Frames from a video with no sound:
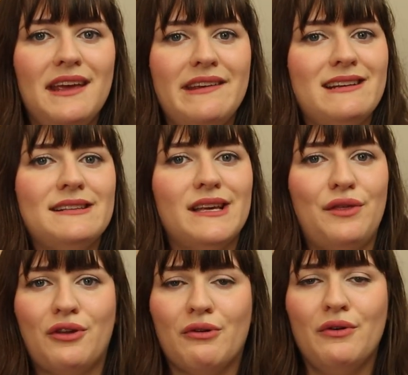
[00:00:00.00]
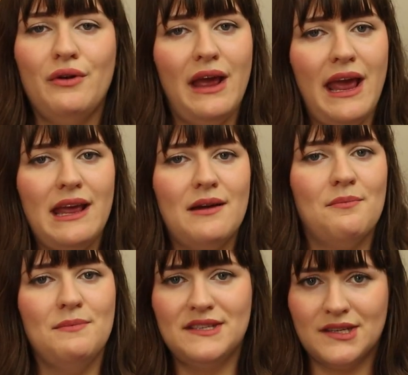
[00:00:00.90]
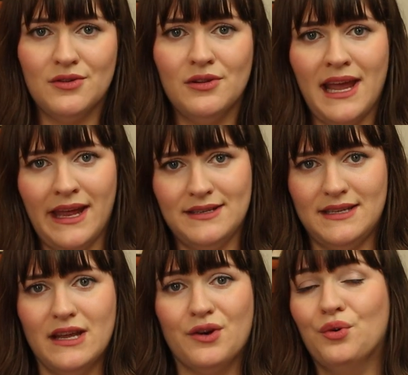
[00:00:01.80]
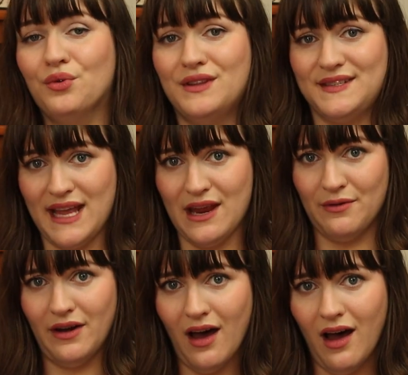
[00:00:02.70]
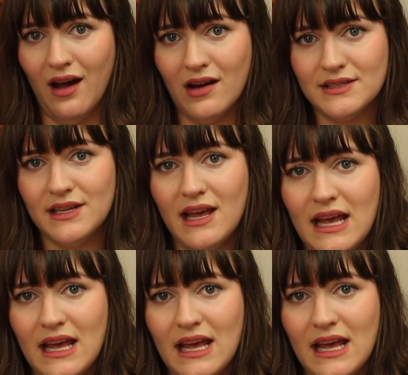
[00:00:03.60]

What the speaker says: is through a mystical entity called the Sacred Heart.